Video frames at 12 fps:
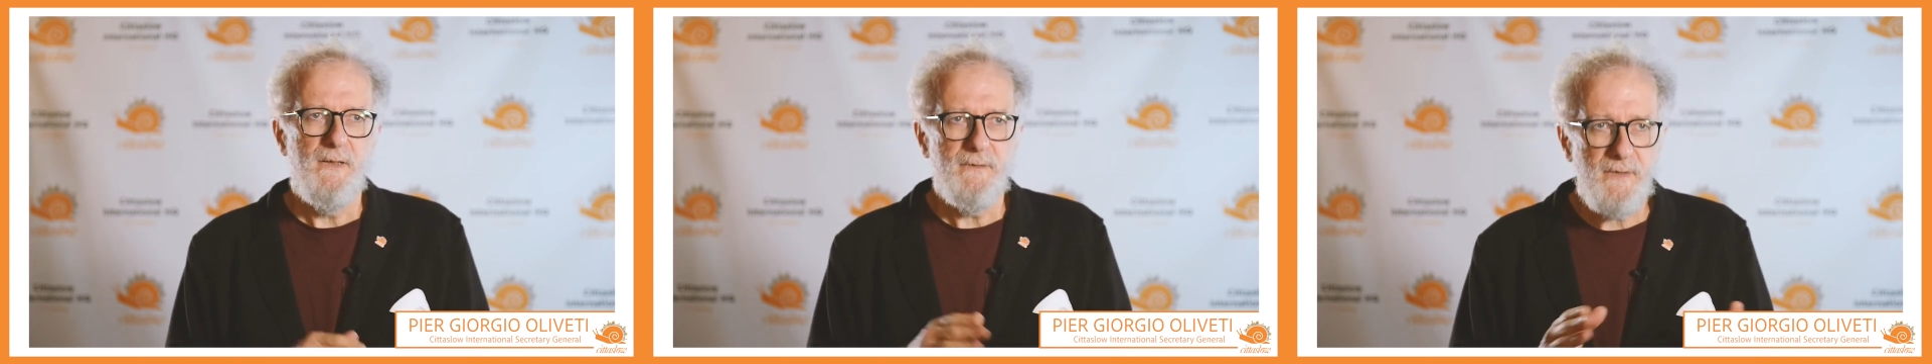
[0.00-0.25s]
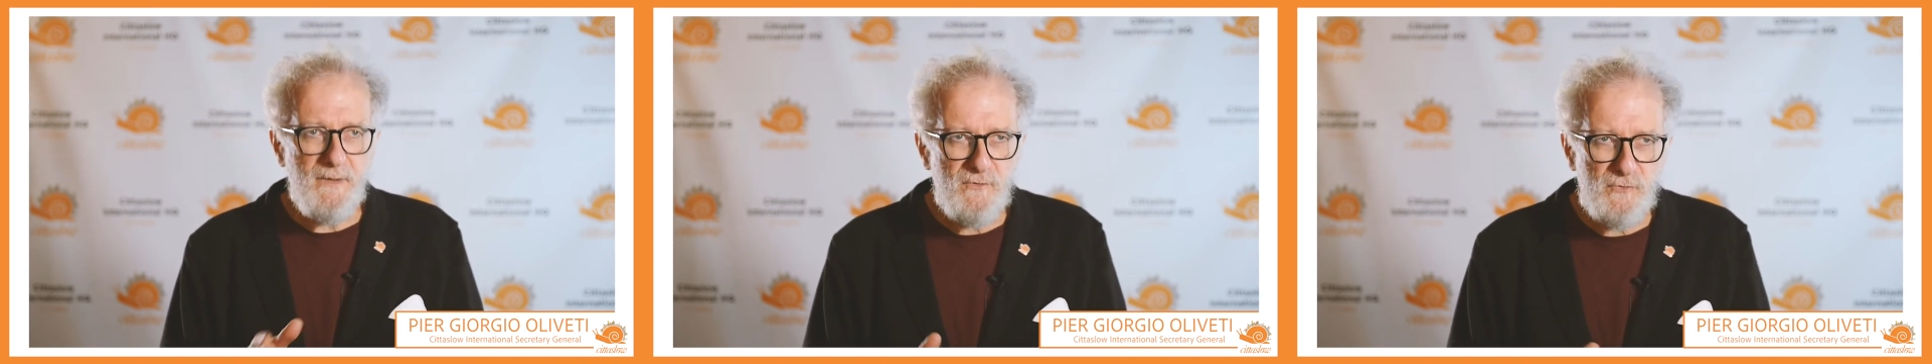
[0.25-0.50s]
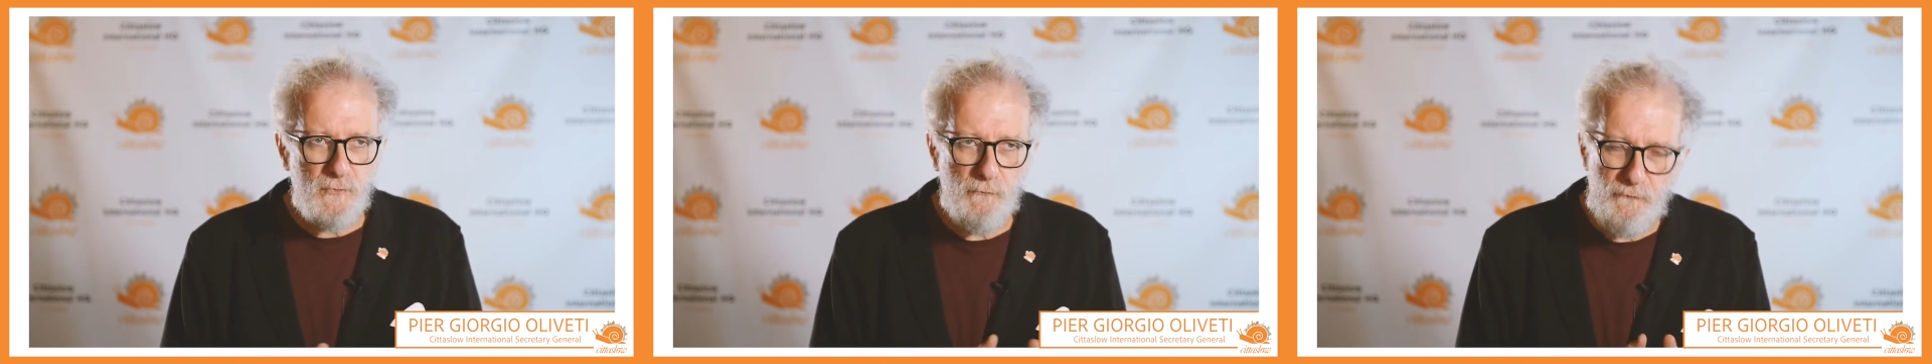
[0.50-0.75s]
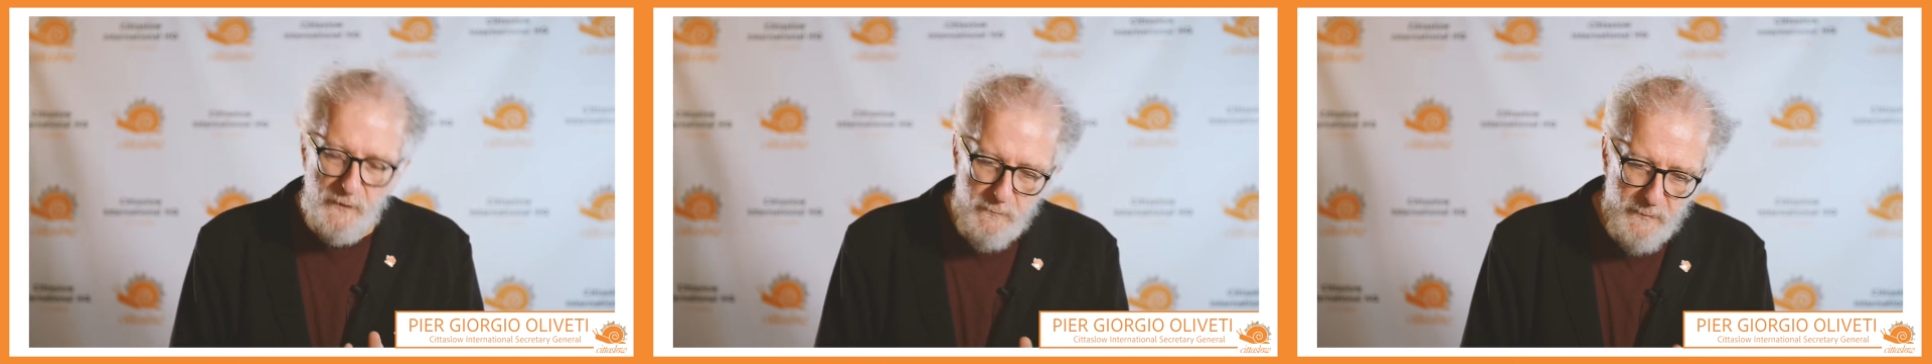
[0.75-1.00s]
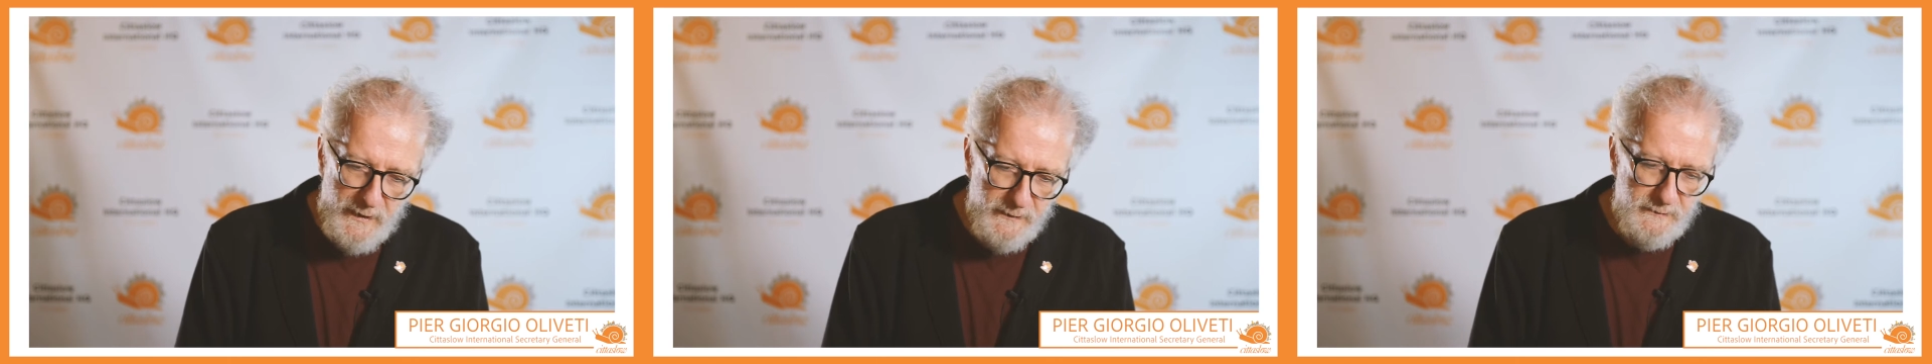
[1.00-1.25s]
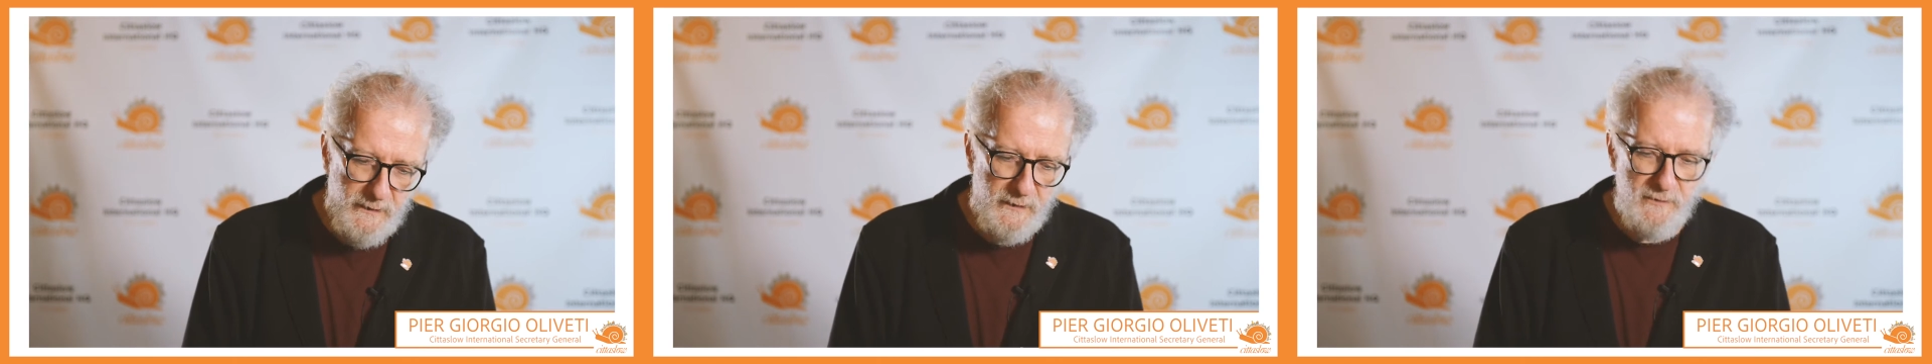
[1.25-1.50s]
Thanks to Vilma
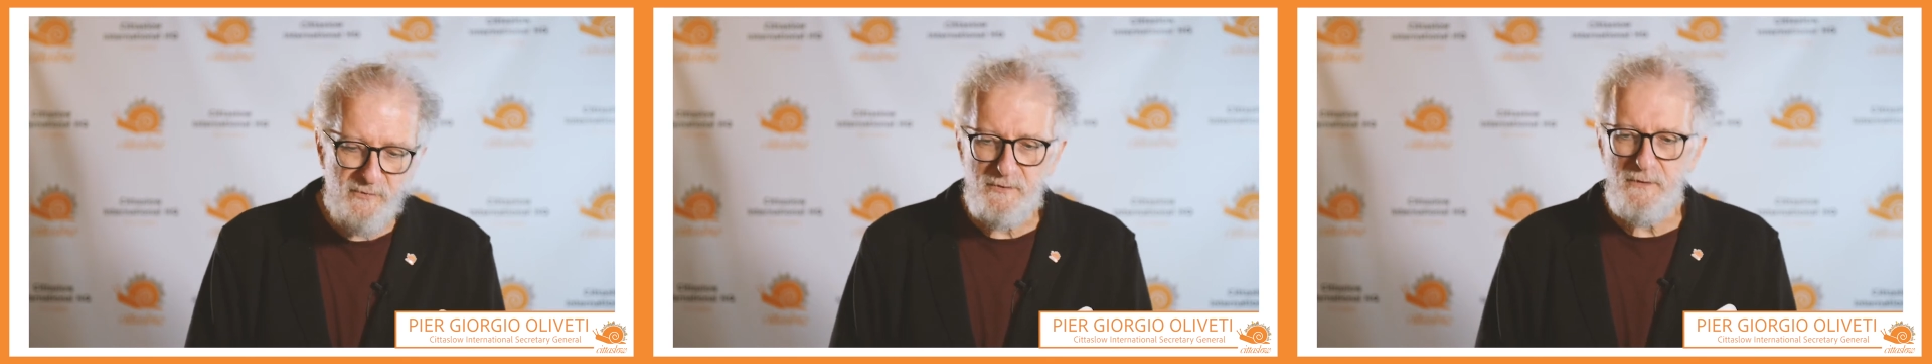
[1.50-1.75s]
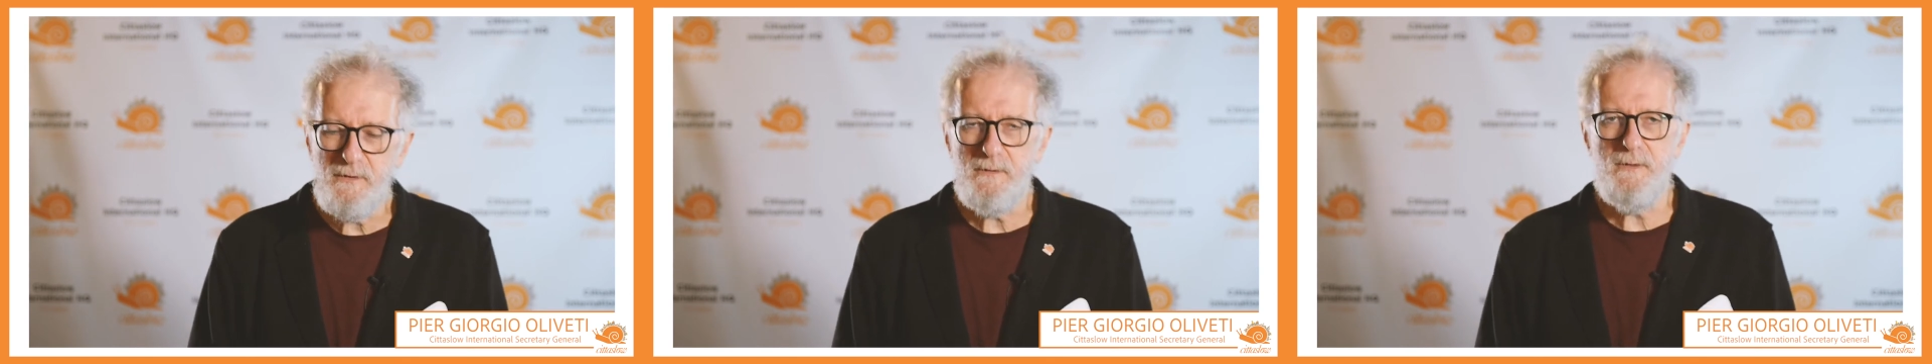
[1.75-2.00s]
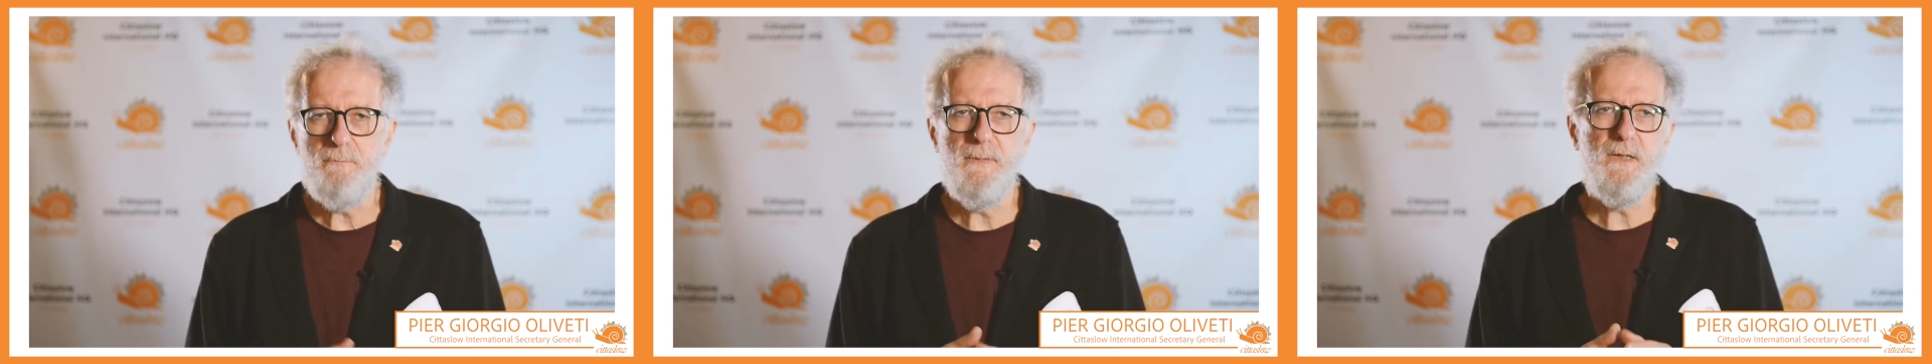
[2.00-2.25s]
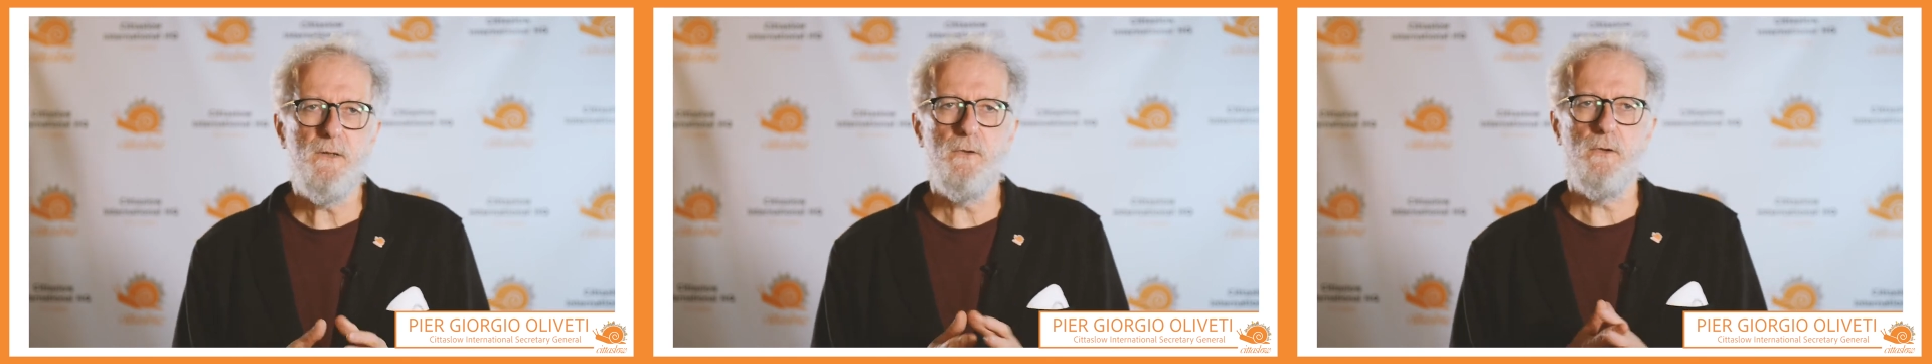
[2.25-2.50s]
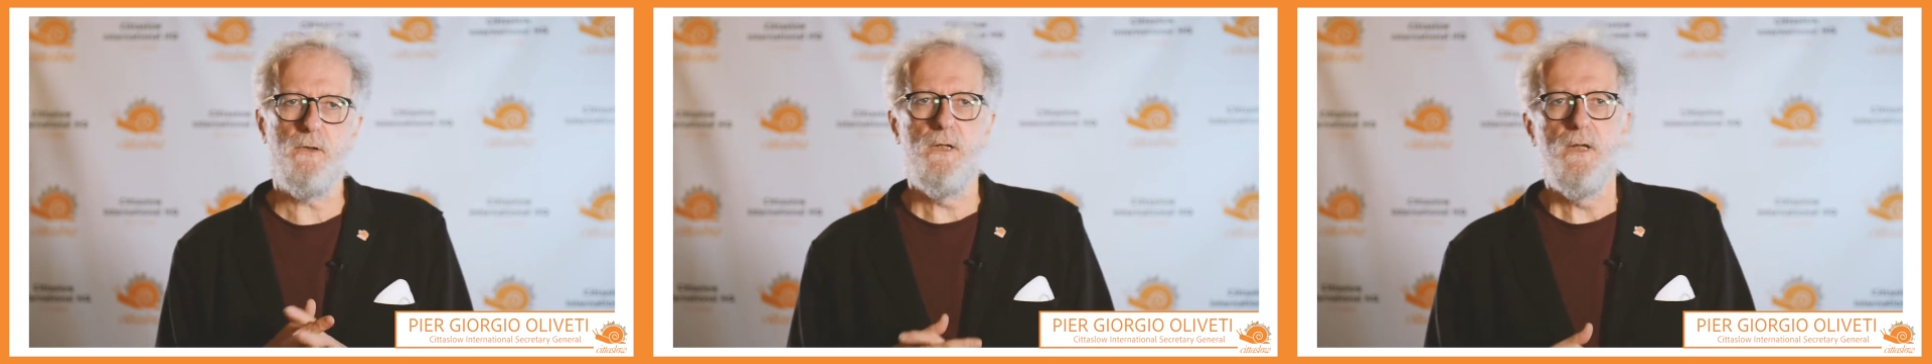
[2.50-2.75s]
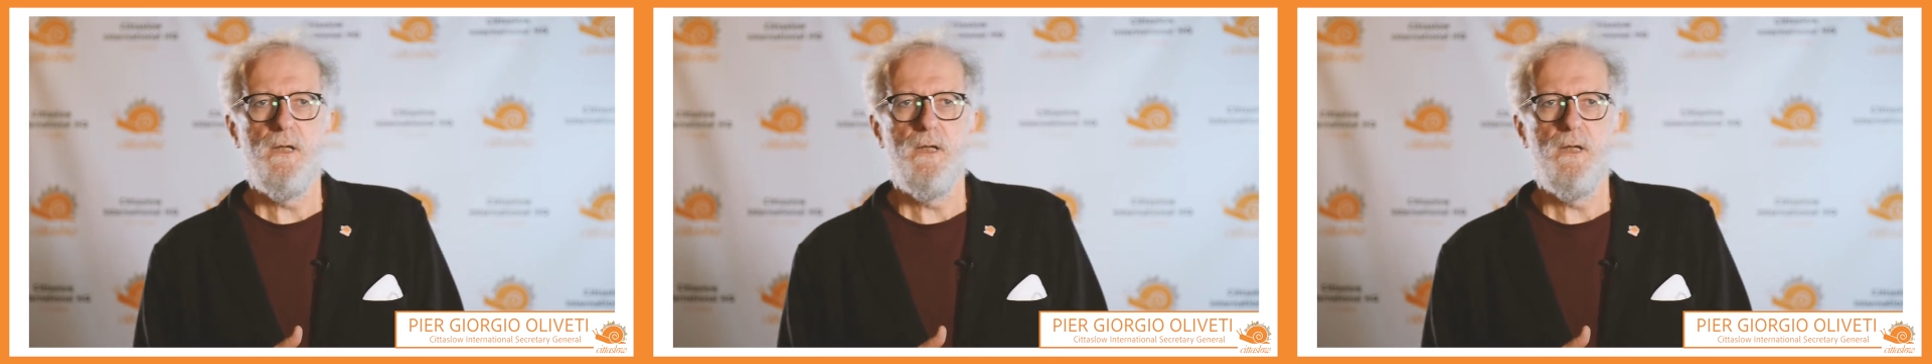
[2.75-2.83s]
de Lissen, the mayor